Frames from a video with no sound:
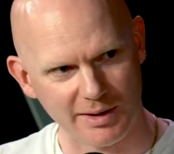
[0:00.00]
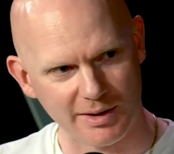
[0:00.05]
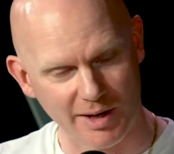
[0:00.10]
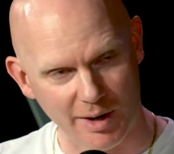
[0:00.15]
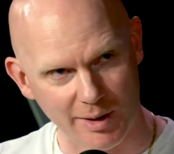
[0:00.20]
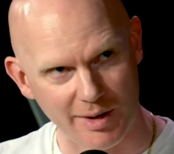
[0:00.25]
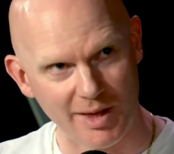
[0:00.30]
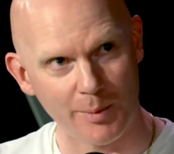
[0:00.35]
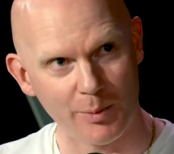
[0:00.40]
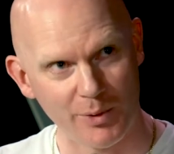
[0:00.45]

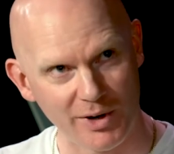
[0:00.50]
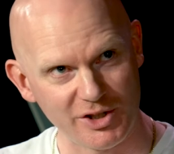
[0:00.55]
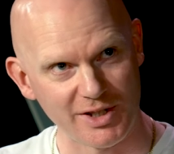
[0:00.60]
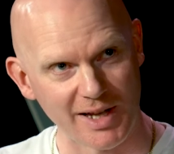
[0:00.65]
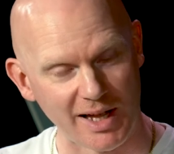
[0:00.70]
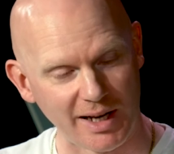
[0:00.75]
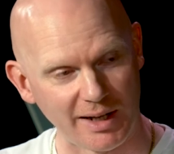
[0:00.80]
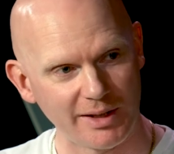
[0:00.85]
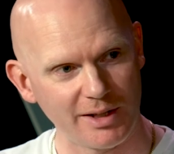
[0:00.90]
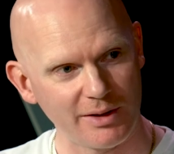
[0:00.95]
the
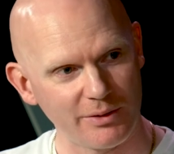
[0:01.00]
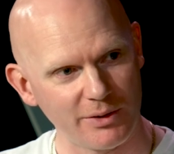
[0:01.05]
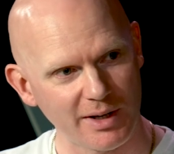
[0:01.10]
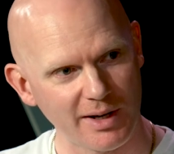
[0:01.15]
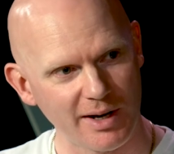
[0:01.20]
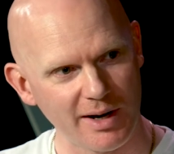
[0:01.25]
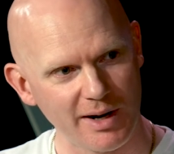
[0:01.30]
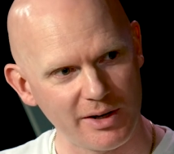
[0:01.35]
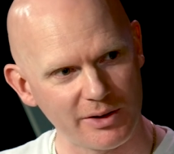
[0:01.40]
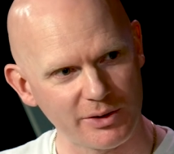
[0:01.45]
aboriginality of the
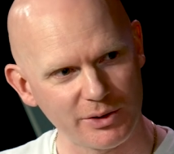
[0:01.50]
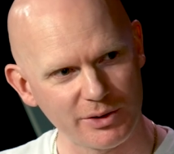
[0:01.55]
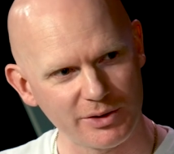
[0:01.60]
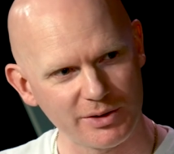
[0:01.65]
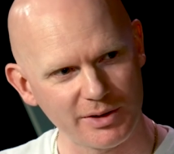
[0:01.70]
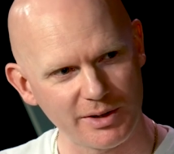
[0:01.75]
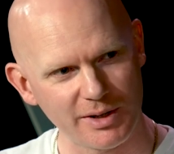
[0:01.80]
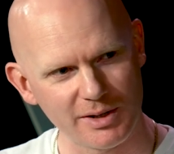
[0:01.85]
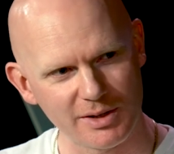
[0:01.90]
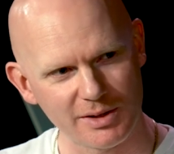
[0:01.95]

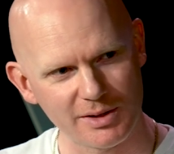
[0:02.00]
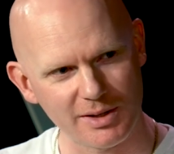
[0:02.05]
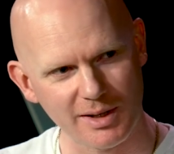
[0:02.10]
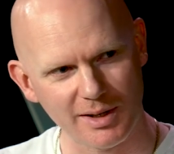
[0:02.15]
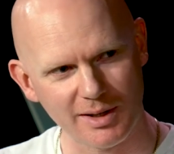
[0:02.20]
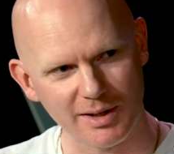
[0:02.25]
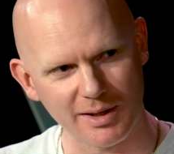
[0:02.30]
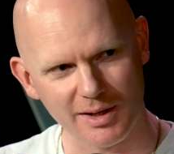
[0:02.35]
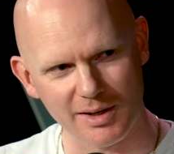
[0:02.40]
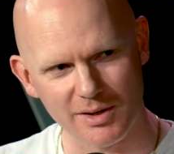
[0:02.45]
characters is
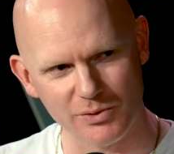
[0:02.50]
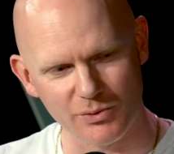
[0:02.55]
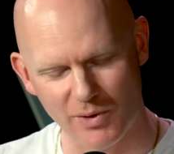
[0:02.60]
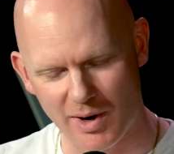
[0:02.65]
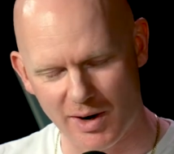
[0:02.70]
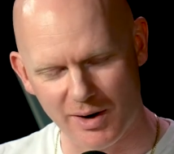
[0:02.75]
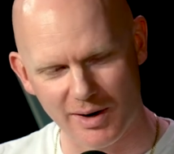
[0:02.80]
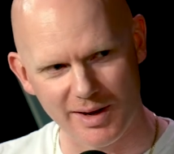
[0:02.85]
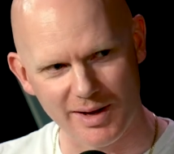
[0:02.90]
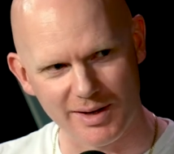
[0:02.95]
is
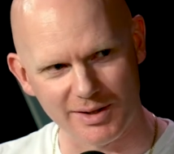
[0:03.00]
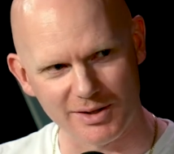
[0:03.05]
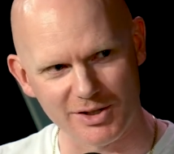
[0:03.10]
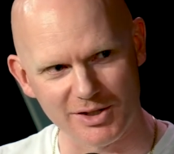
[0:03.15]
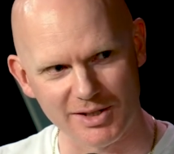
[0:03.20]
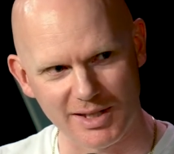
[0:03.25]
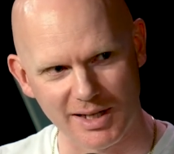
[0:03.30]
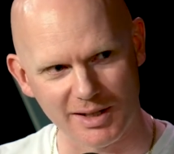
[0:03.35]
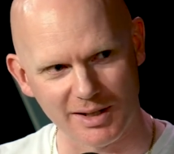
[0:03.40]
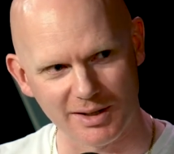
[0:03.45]
rarely
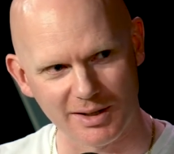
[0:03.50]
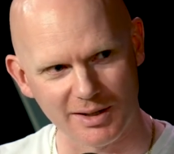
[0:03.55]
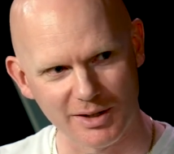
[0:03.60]
stated.